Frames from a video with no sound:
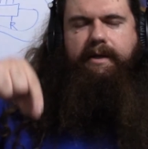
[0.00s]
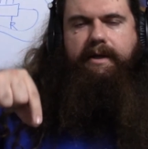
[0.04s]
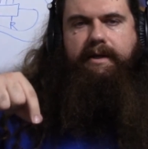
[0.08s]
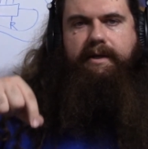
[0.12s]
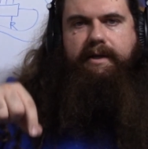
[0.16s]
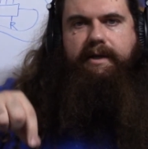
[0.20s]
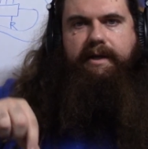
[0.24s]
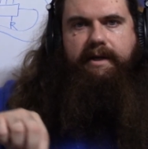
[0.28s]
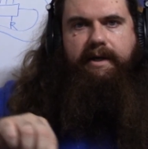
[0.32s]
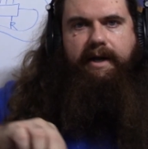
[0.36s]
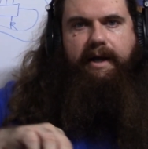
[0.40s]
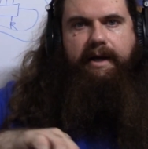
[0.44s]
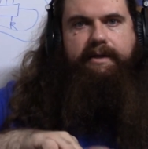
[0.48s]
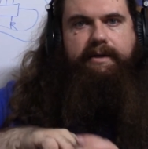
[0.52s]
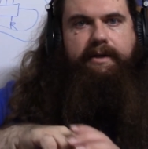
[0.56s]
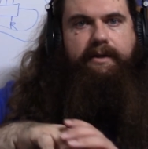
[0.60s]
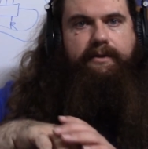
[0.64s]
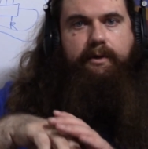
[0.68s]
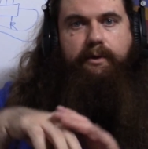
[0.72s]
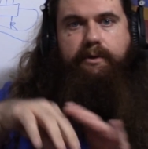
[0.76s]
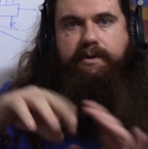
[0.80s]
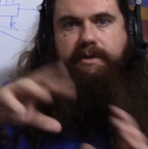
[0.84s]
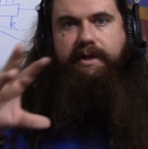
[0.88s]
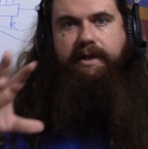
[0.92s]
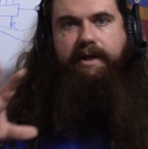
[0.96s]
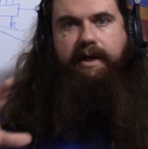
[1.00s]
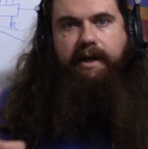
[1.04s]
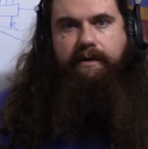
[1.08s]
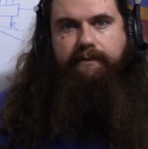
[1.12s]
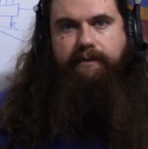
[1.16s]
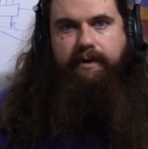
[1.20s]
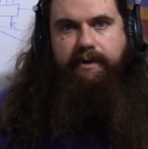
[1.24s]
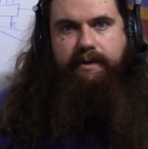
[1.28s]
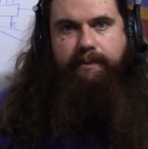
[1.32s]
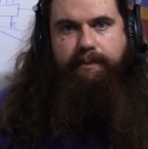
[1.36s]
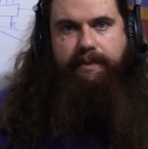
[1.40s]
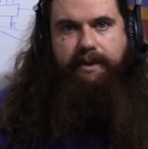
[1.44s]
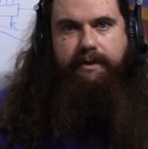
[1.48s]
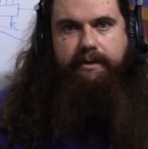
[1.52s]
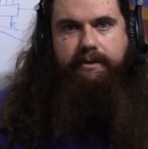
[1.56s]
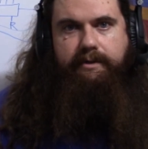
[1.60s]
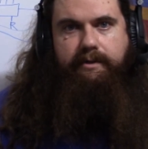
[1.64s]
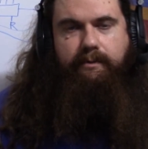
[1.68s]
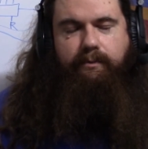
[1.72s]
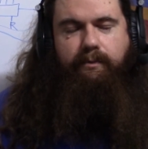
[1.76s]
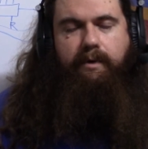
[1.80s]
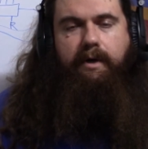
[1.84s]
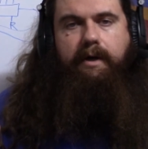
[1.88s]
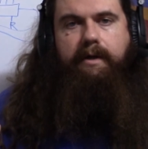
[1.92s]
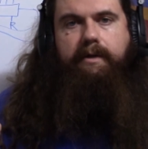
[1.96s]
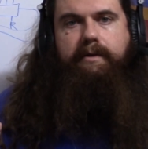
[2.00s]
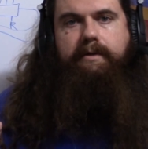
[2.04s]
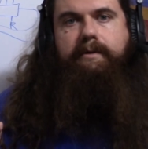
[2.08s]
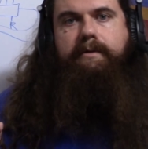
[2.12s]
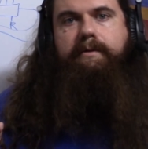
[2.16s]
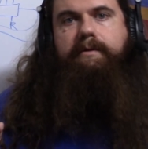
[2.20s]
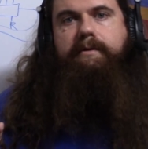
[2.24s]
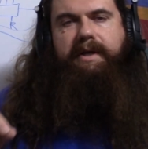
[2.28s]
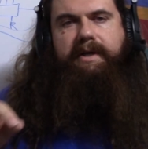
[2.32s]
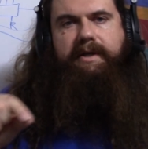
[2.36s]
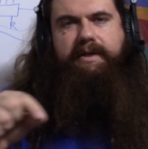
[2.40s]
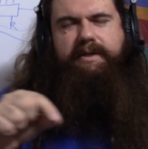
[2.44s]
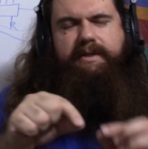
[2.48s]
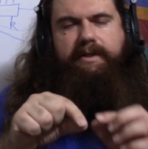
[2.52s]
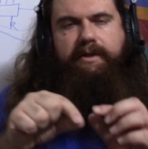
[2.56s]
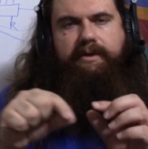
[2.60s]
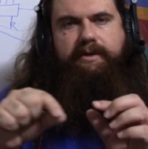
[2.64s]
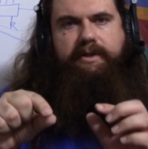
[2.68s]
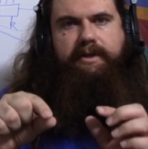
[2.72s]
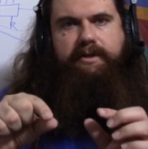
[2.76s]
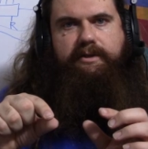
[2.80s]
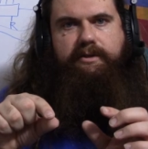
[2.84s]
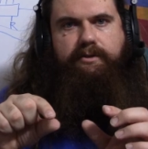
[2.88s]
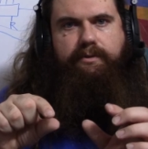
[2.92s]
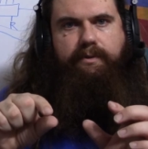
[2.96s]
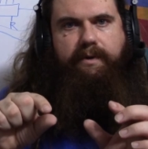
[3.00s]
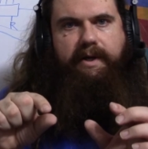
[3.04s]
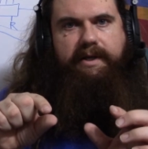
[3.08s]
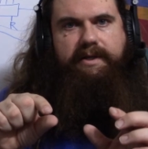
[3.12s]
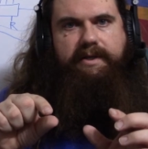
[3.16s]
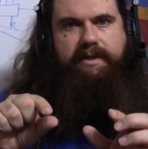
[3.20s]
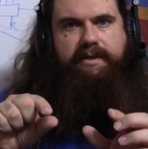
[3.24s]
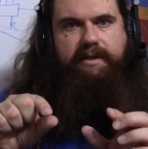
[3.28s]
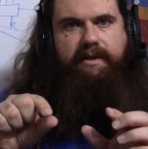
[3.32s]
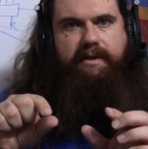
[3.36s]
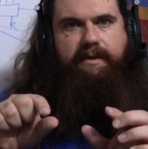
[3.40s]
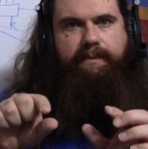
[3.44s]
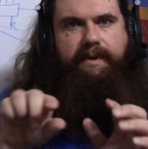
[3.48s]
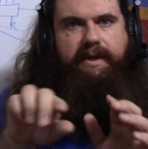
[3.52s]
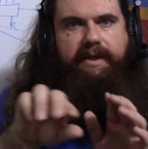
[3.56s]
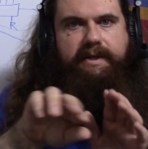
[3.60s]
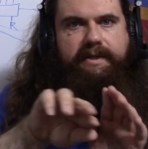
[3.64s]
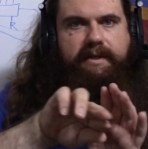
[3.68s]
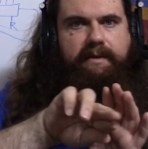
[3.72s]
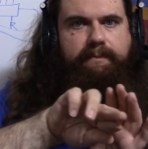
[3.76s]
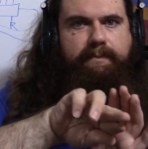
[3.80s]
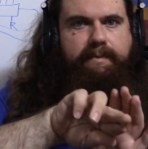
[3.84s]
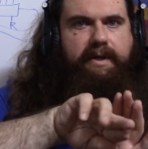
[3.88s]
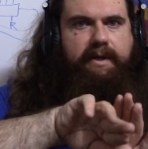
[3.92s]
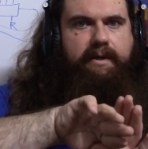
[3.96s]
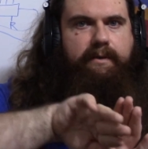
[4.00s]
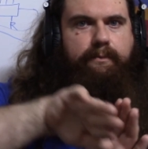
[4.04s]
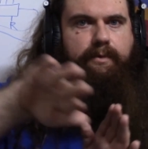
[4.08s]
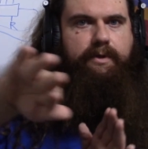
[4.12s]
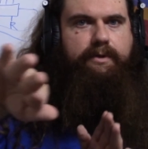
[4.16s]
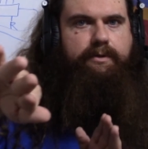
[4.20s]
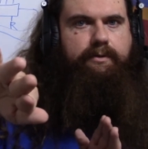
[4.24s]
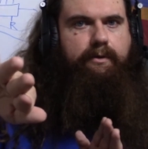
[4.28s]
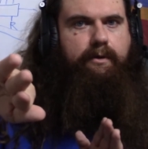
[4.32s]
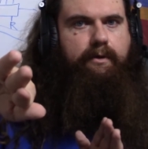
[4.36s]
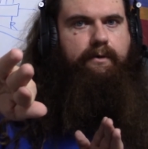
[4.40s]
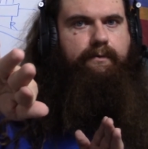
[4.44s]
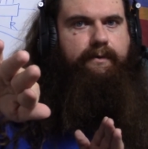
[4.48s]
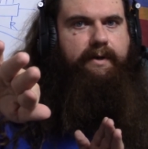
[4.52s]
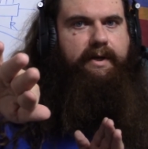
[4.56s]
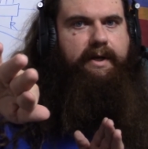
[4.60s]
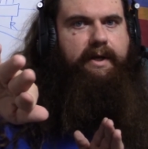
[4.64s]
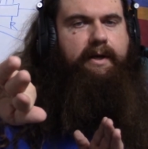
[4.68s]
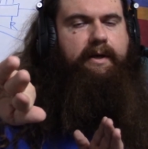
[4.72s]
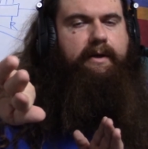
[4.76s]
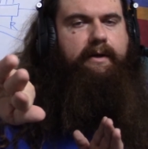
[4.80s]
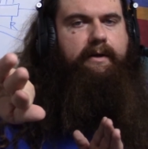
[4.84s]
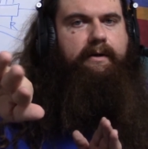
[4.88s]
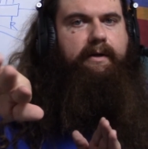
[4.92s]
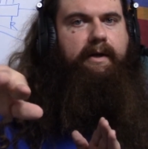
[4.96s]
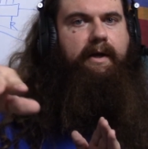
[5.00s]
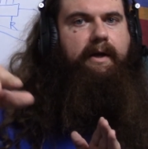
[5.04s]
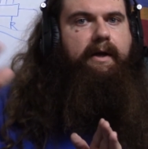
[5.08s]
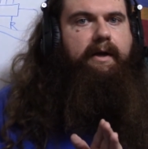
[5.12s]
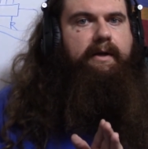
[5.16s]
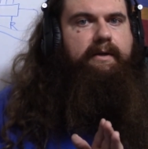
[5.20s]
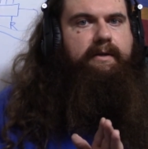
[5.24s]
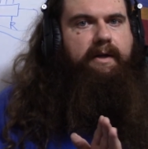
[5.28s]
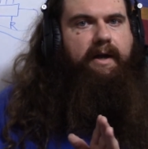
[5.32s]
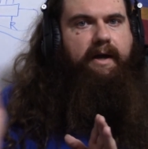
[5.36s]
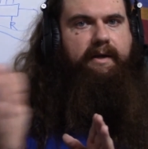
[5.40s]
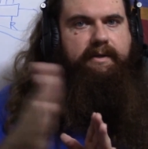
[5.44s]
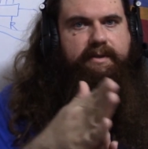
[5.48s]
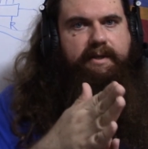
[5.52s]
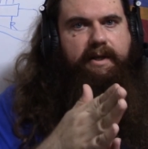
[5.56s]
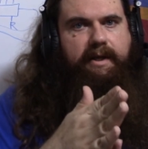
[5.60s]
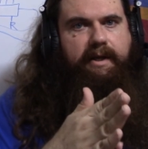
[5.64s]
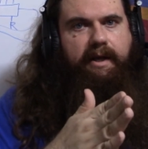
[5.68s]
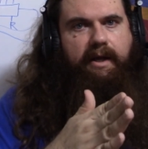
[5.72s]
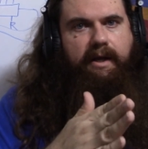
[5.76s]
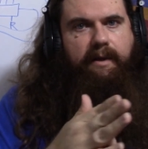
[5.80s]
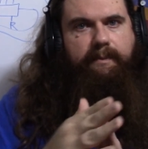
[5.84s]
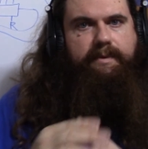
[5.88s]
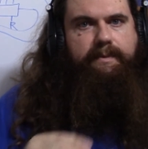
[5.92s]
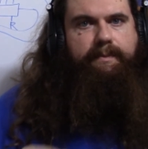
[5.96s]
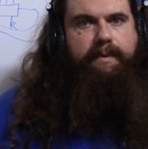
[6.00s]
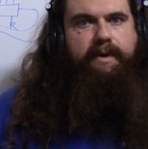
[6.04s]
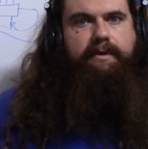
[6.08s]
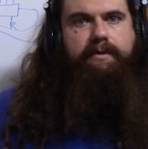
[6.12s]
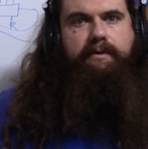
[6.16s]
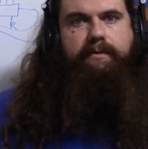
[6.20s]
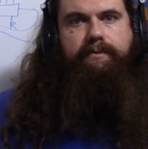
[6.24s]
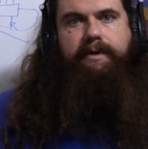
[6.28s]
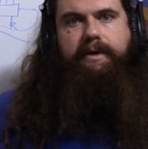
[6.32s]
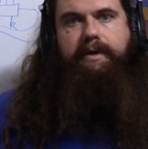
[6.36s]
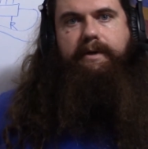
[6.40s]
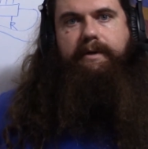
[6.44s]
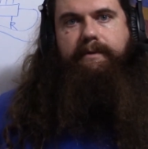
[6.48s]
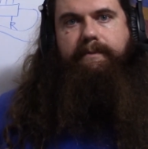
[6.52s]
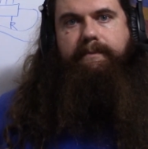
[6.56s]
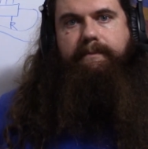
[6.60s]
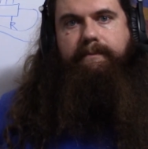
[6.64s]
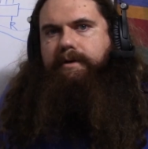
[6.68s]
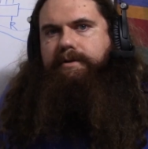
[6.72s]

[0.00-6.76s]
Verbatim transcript: can connect, and those can have all the pins you want because they're just traces on the PCB, which are over here, not taking up space over here.